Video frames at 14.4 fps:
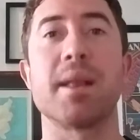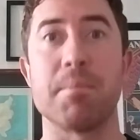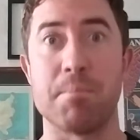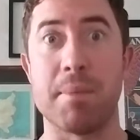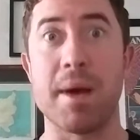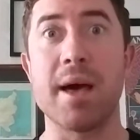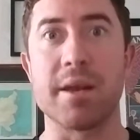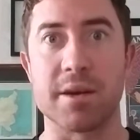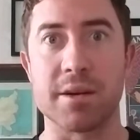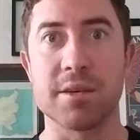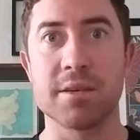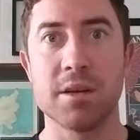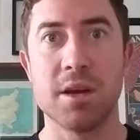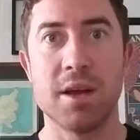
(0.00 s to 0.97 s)
and
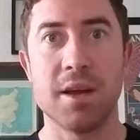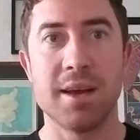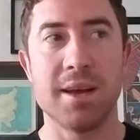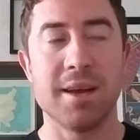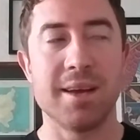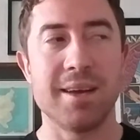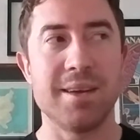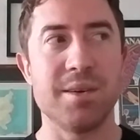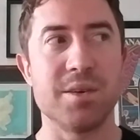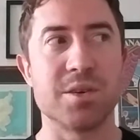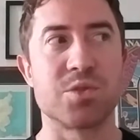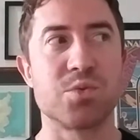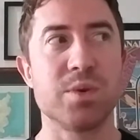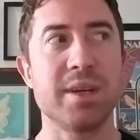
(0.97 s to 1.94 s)
better
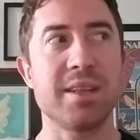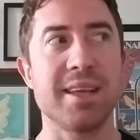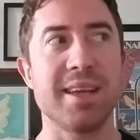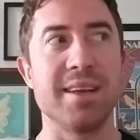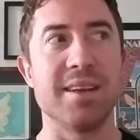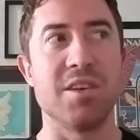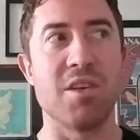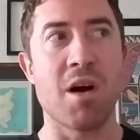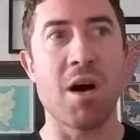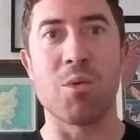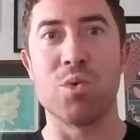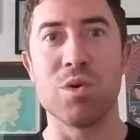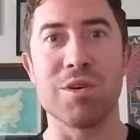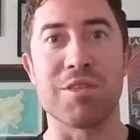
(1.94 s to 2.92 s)
is really
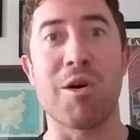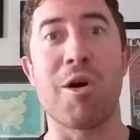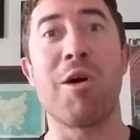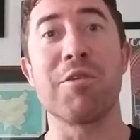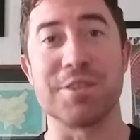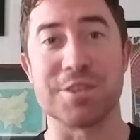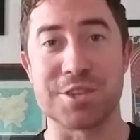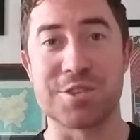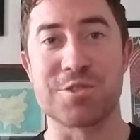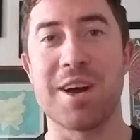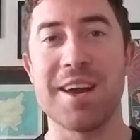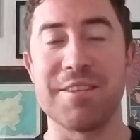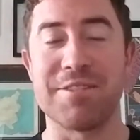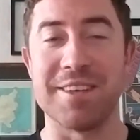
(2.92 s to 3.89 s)
not worth all the
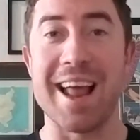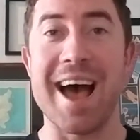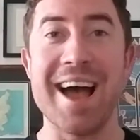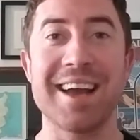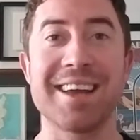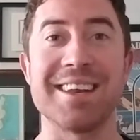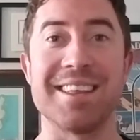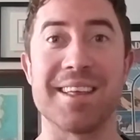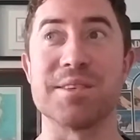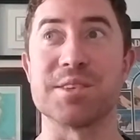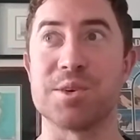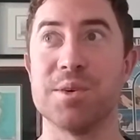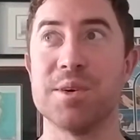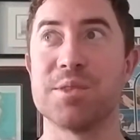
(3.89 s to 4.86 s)
strife and agony that I
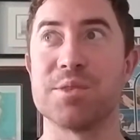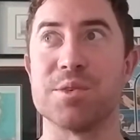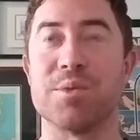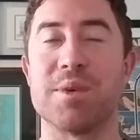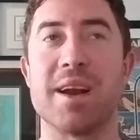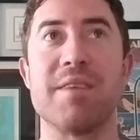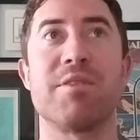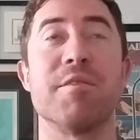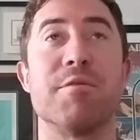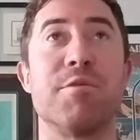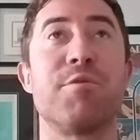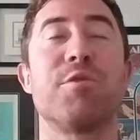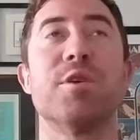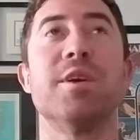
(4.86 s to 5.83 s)
was going through whenever I'd
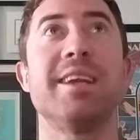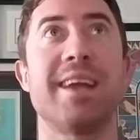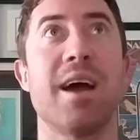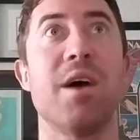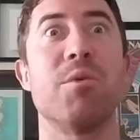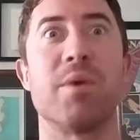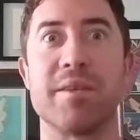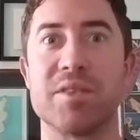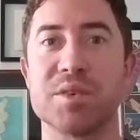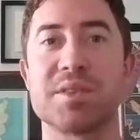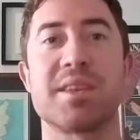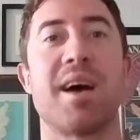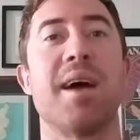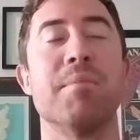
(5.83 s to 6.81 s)
freak out, whenever it
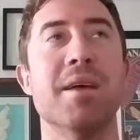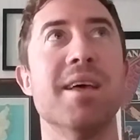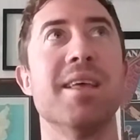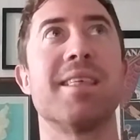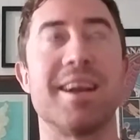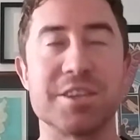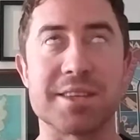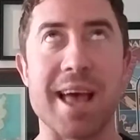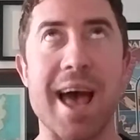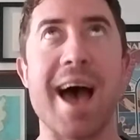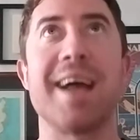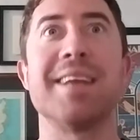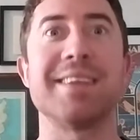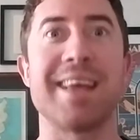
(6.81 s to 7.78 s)
was time that I just
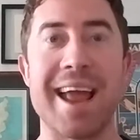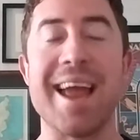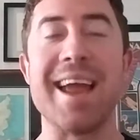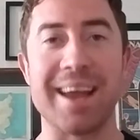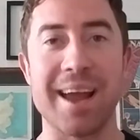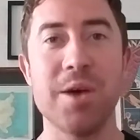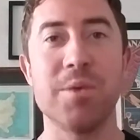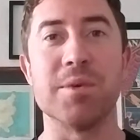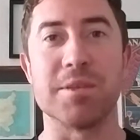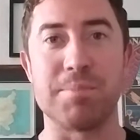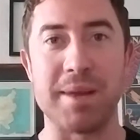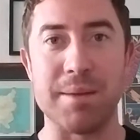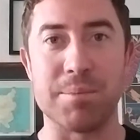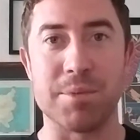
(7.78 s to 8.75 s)
had to hang out with
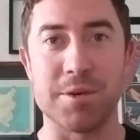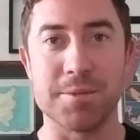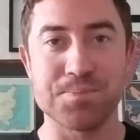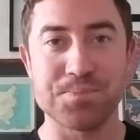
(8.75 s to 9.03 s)
people.